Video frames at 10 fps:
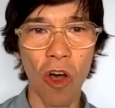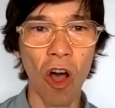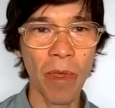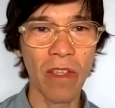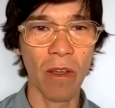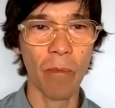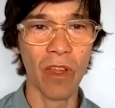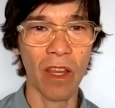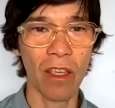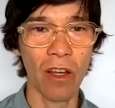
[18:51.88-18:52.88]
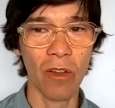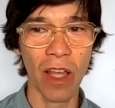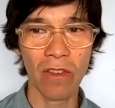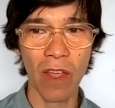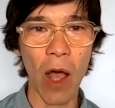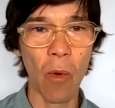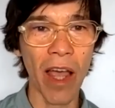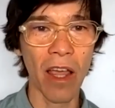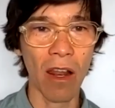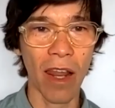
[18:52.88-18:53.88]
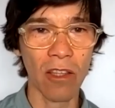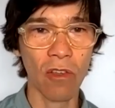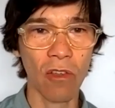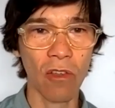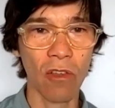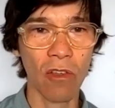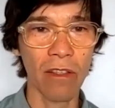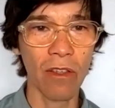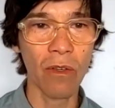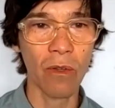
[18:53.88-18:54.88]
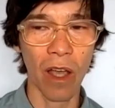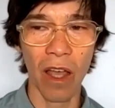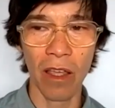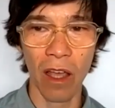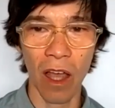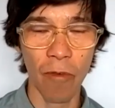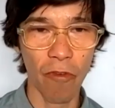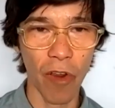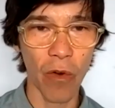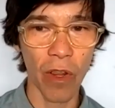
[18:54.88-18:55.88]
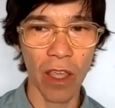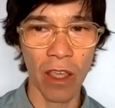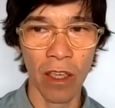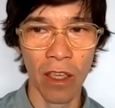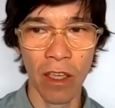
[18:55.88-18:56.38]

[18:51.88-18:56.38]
taught me something. That's how I like to operate too. I'm very